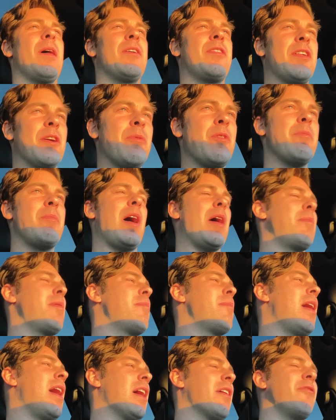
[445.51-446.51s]
I think we might be
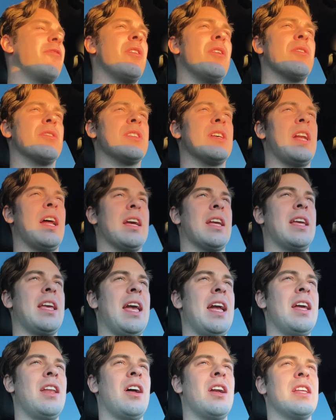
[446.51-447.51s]
back, folks, and I
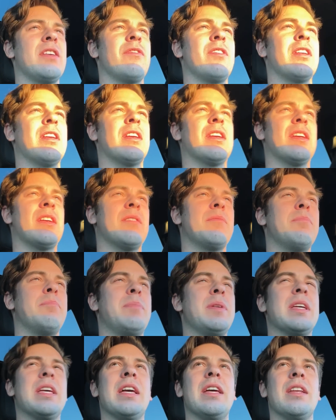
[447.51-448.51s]
cannot even
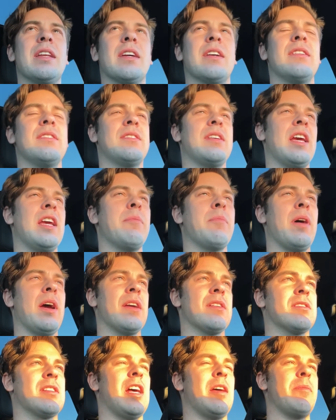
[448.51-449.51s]
begin to contain my
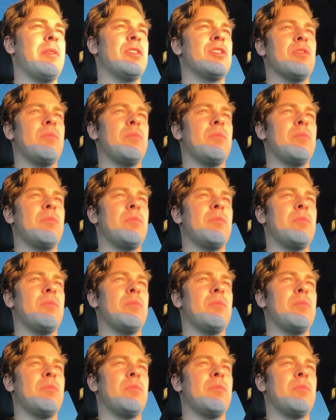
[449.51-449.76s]
excitement.